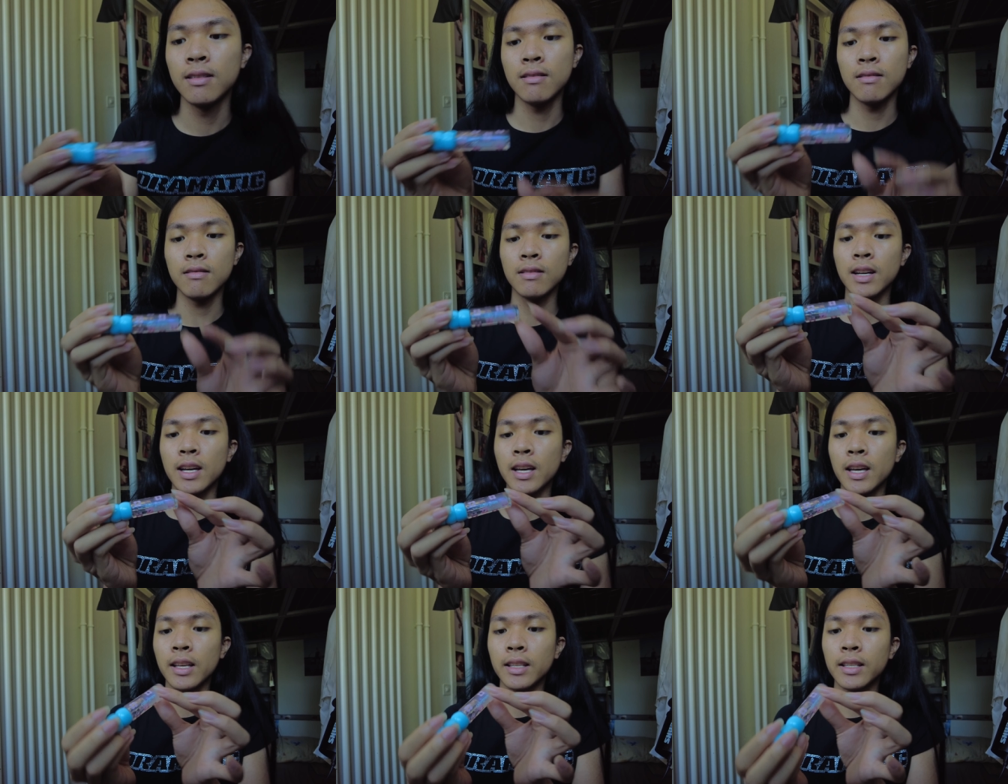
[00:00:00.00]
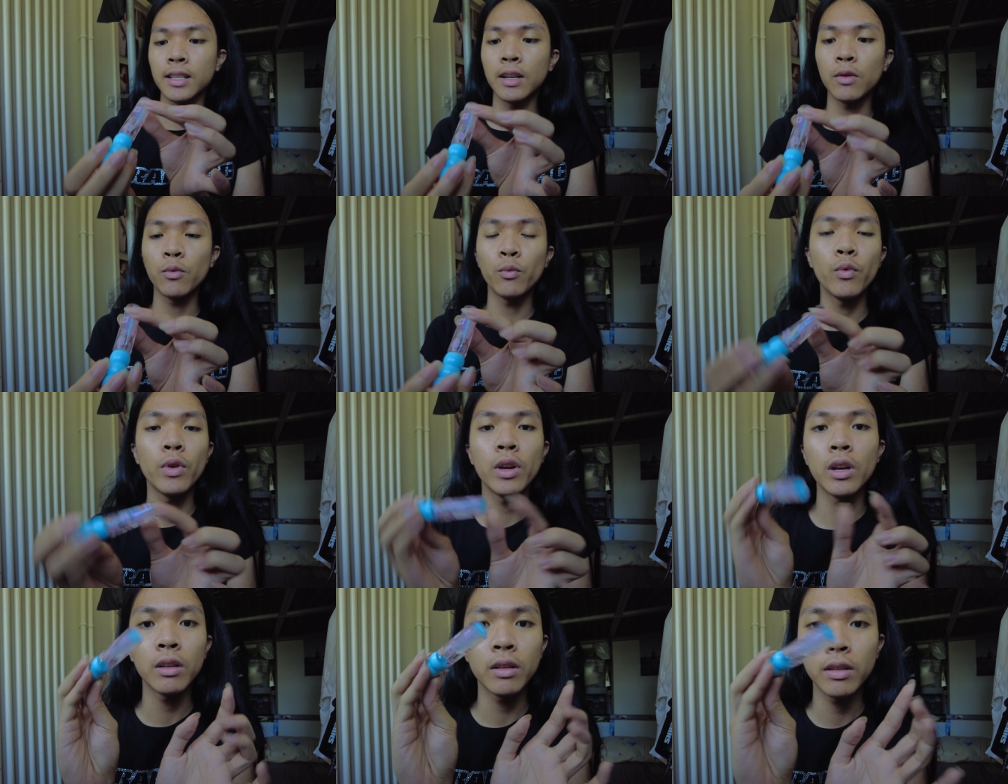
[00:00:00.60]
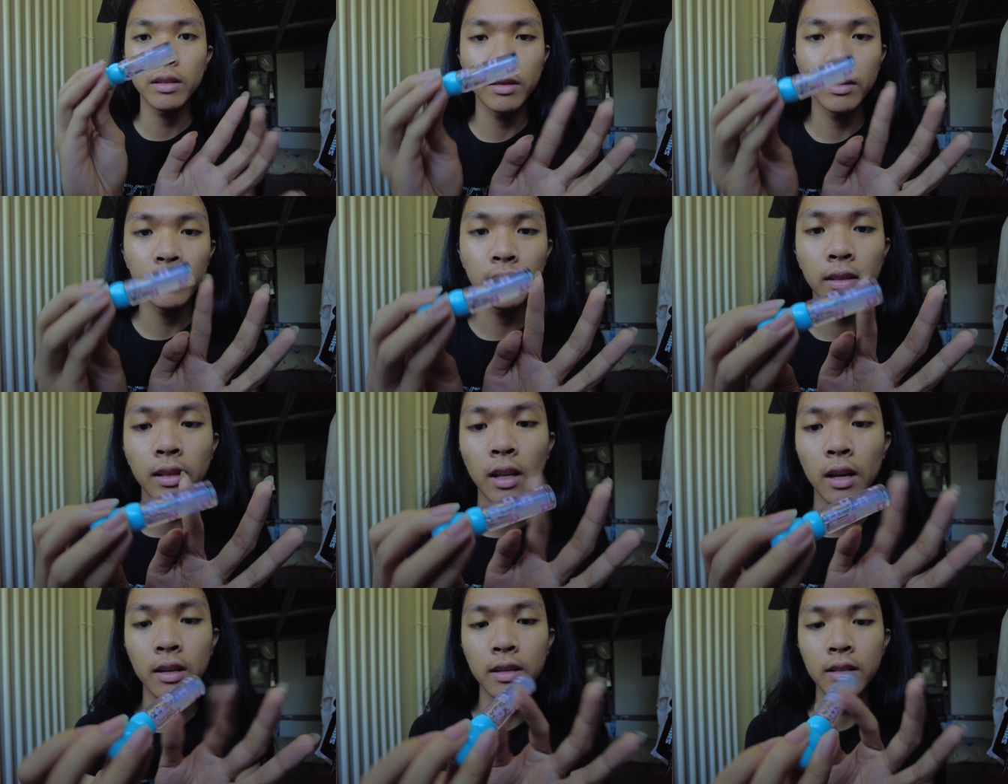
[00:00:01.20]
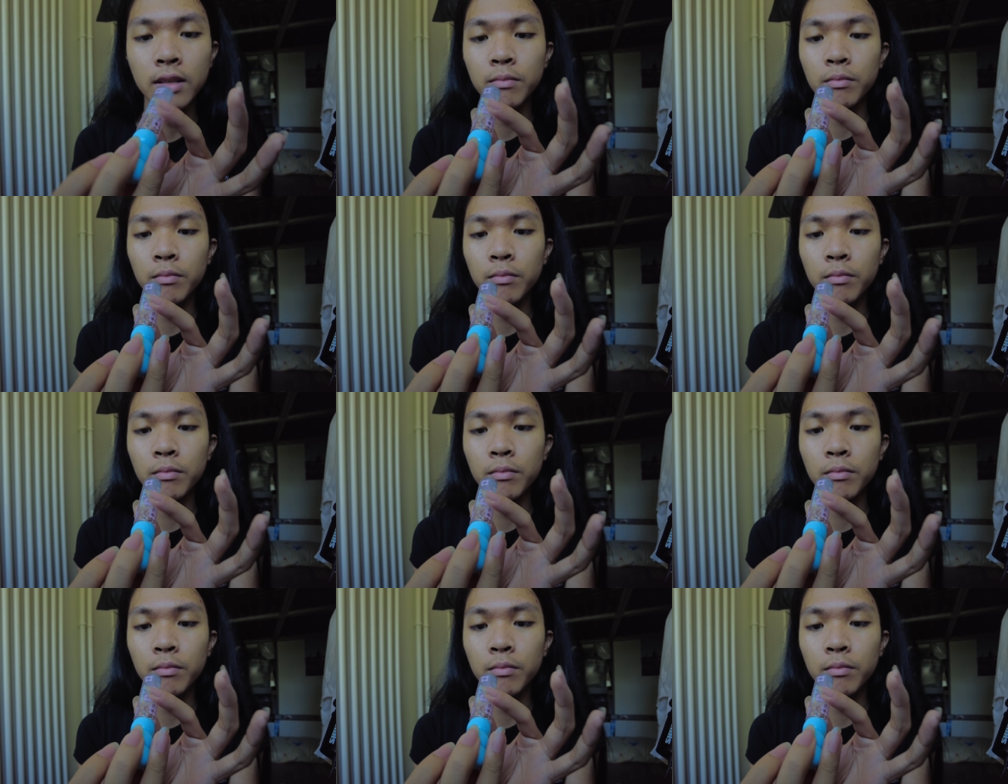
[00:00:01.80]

Okay, it's not a weird gloss,